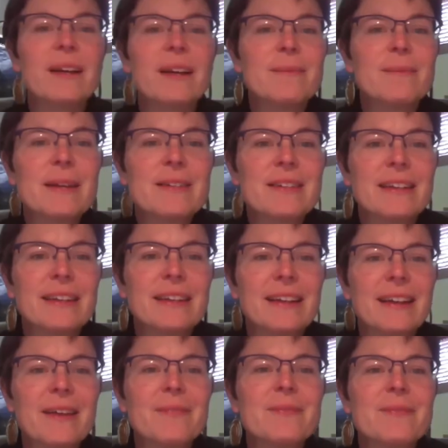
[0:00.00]
to mention that
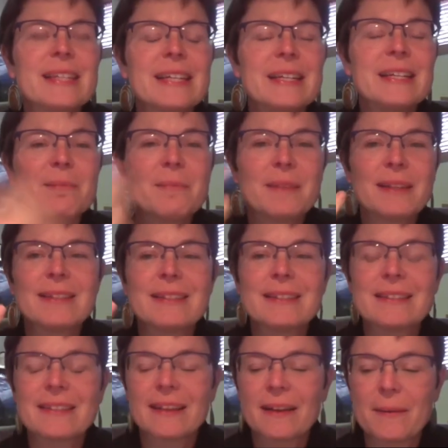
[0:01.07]
i've seen
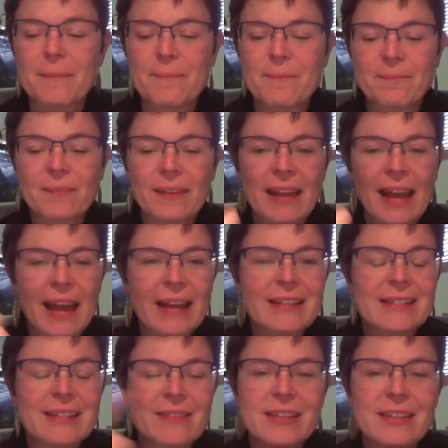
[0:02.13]
this um,
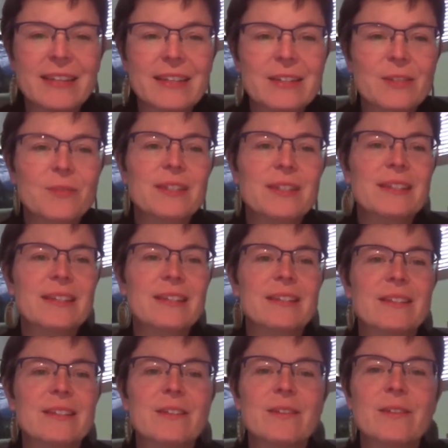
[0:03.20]
activity that teresa
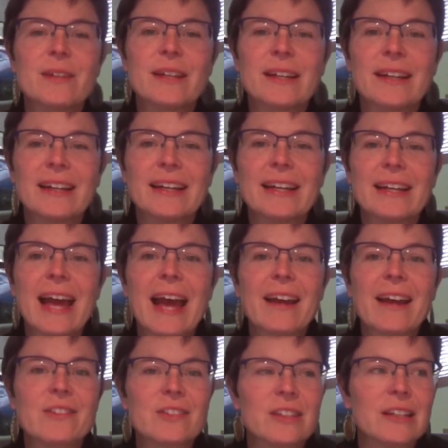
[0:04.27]
is doing in
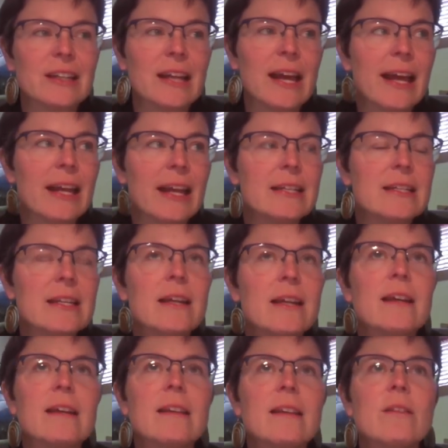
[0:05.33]
action and
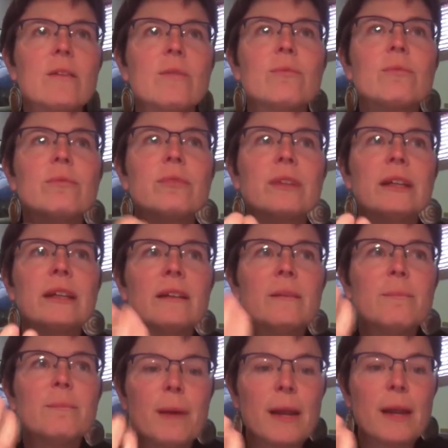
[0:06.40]
the
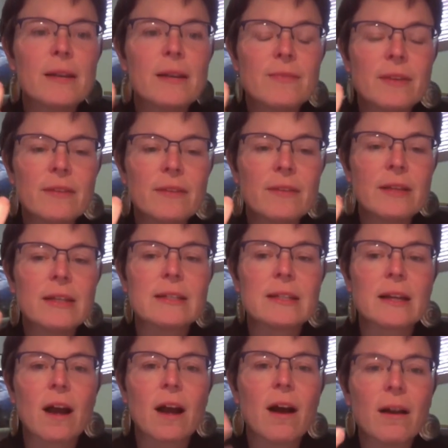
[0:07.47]
real benefit of it is the
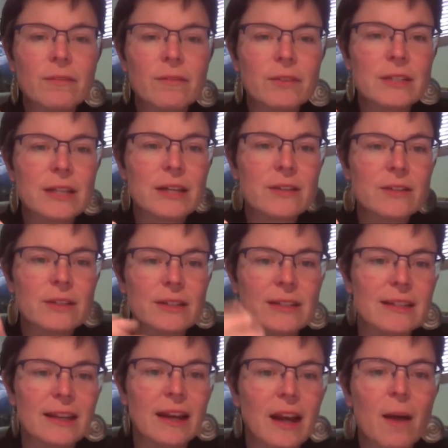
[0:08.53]
conversations
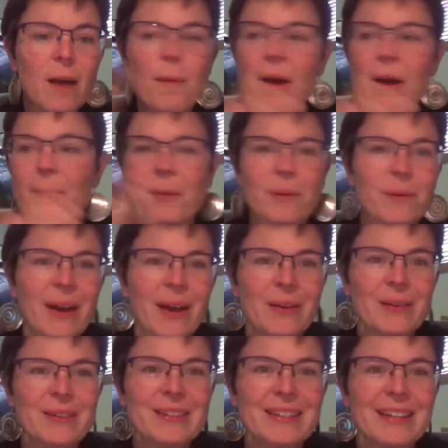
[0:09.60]
that come up
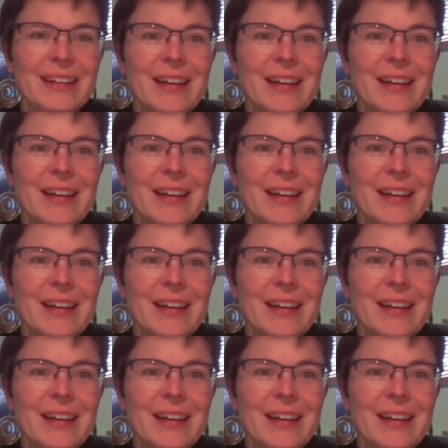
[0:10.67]
around mm-hmm